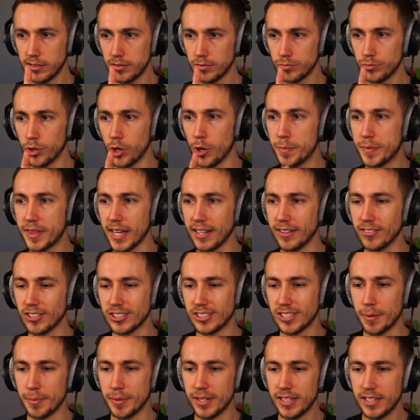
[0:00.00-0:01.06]
Rube, thank you for the
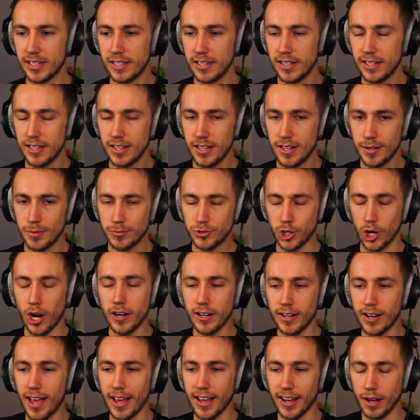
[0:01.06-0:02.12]
sub. Trying to
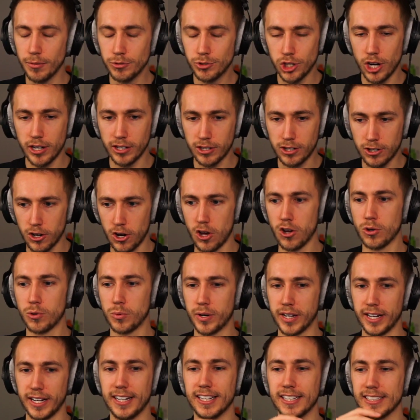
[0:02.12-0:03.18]
like, I'm trying to clock what
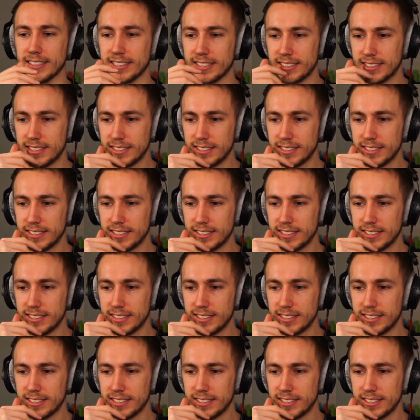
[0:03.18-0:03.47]
it is.